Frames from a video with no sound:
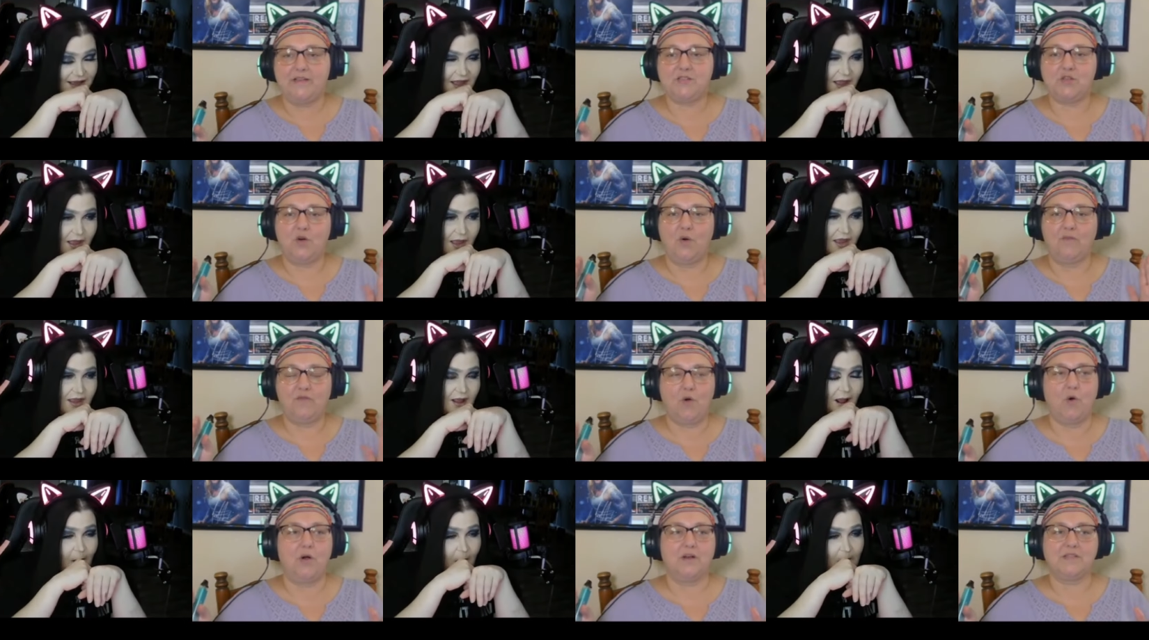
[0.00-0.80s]
Speaker 1: So, of
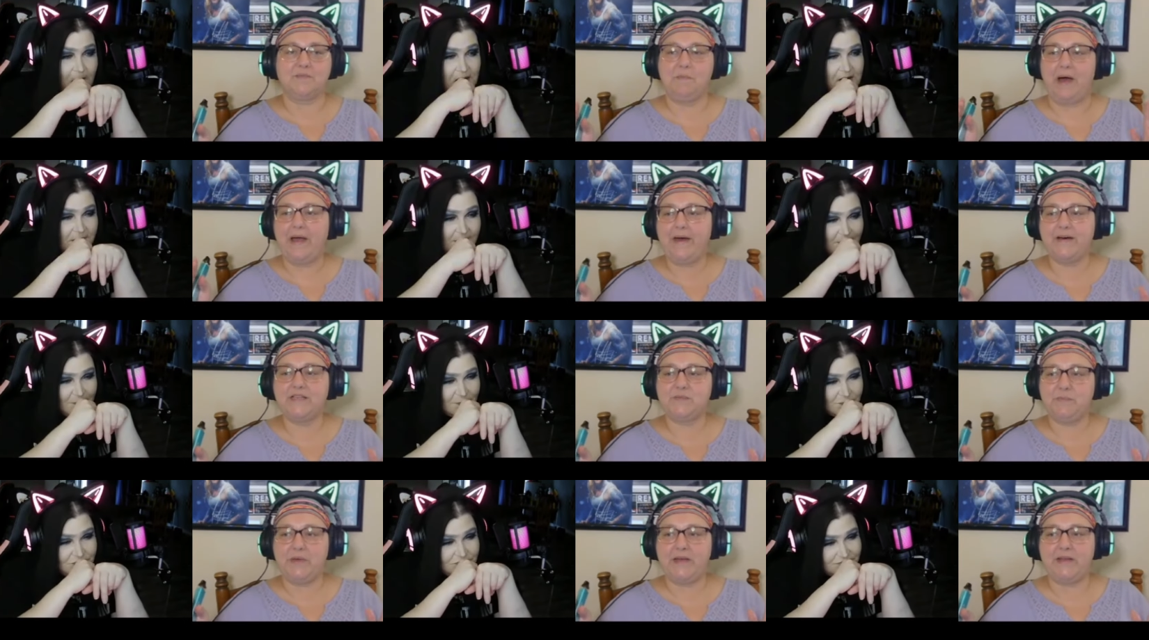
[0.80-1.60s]
course, my
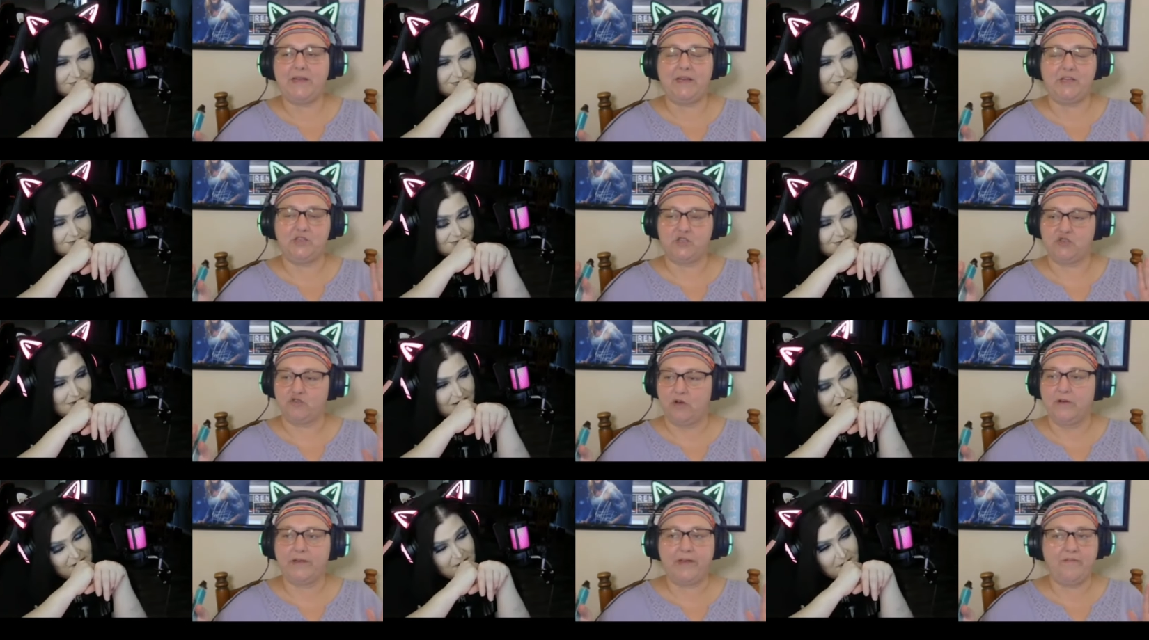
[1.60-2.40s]
husband and his
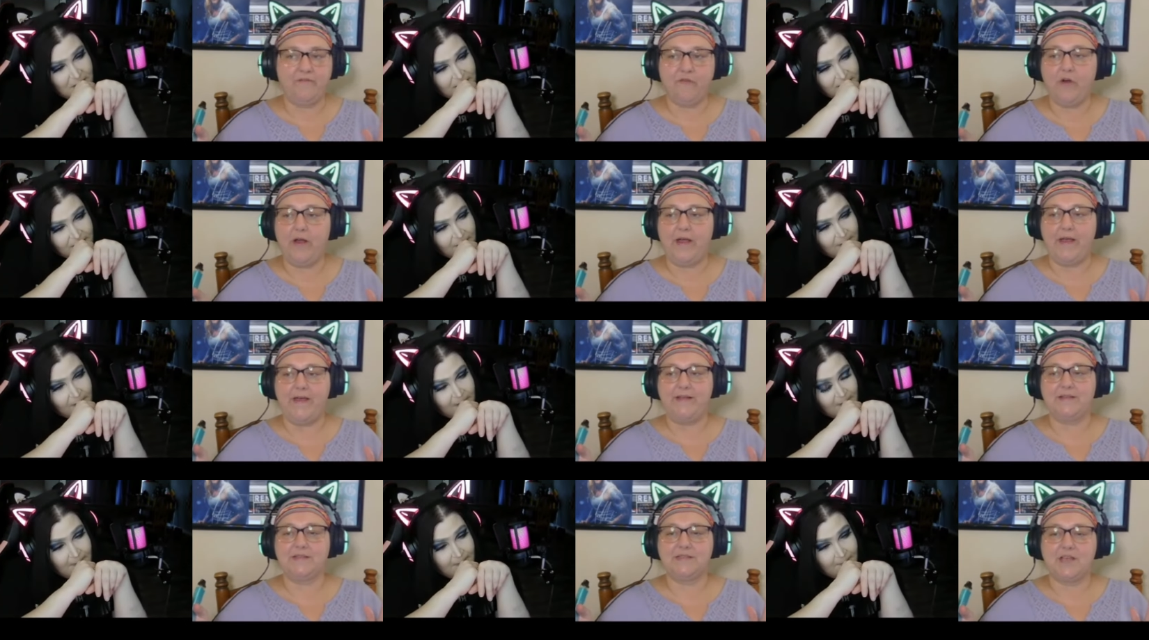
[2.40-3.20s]
drunken
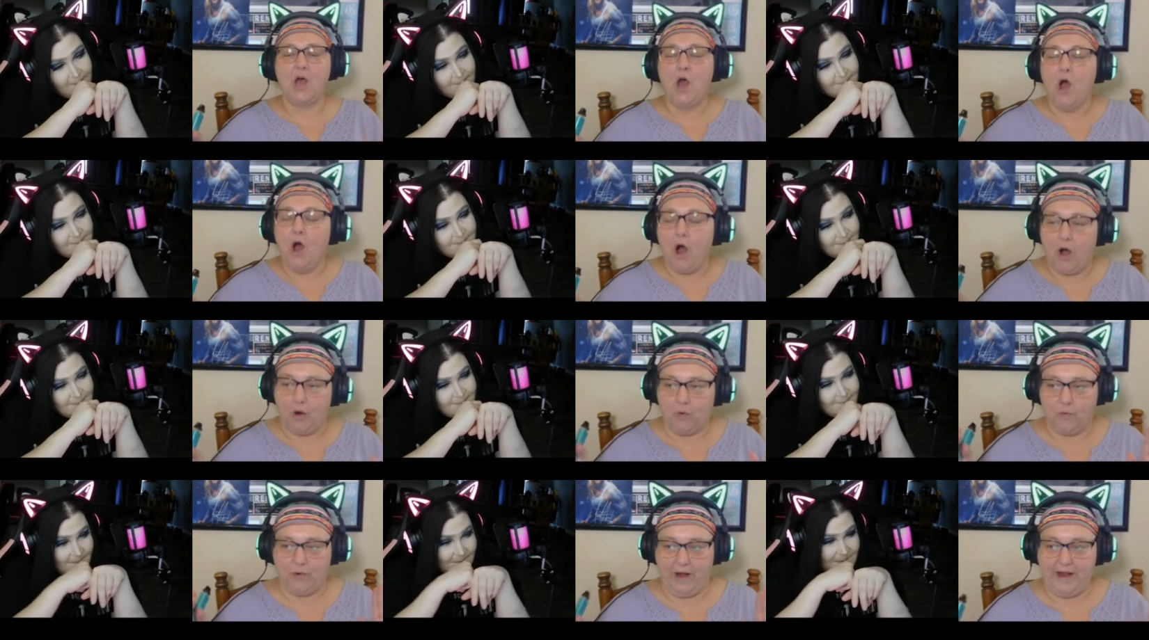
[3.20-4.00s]
friends
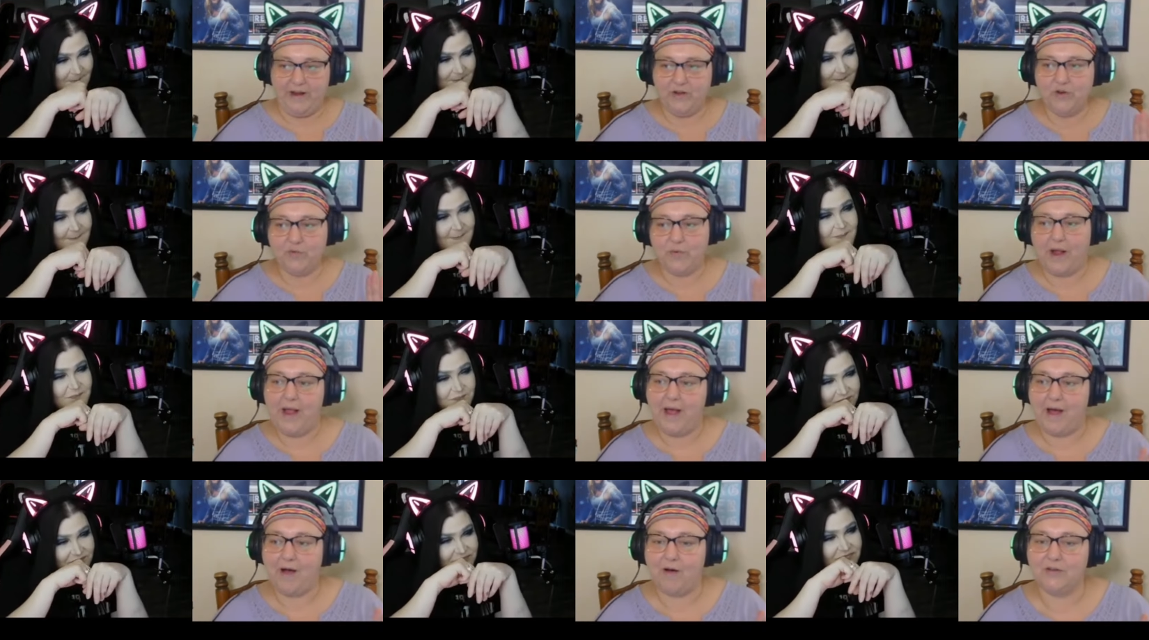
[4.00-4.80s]
are riding
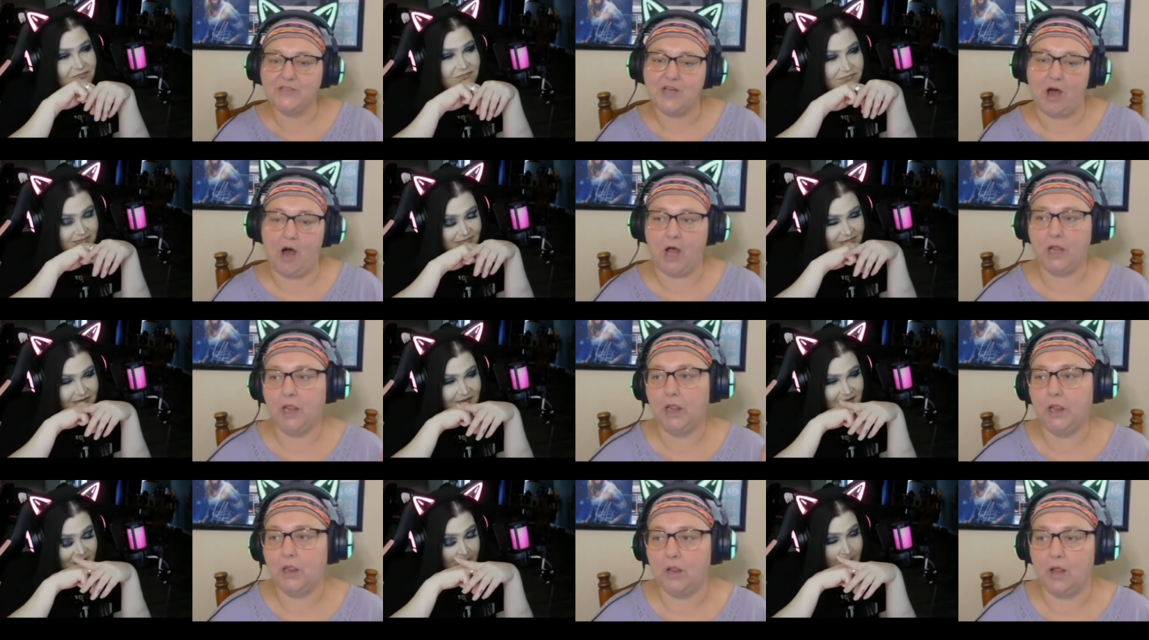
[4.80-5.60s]
around
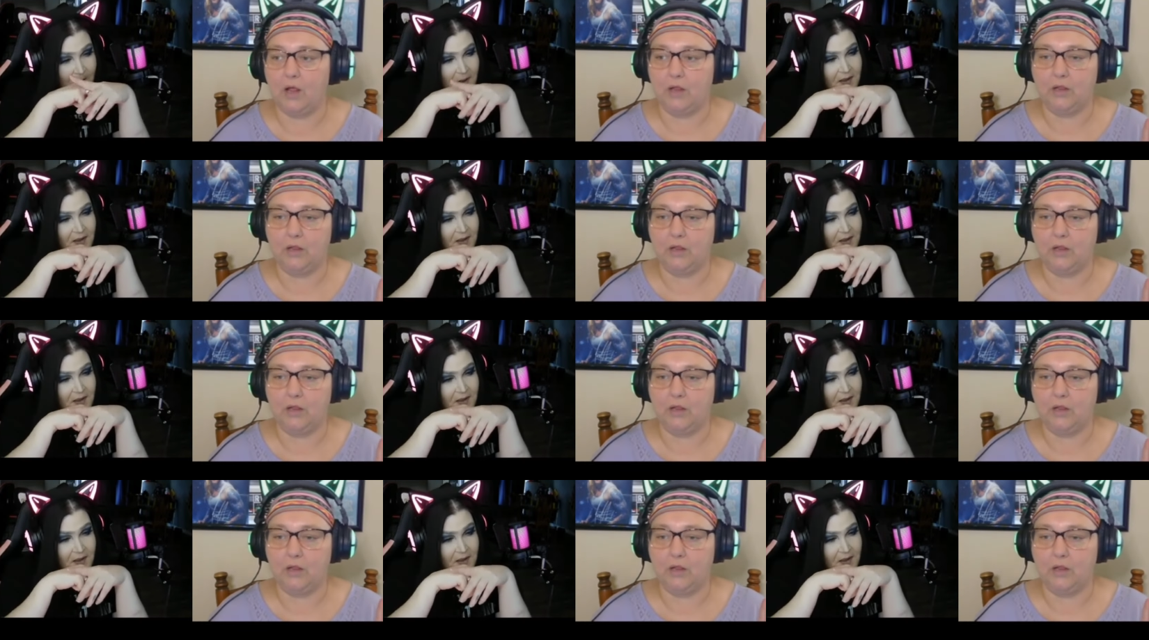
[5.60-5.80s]
on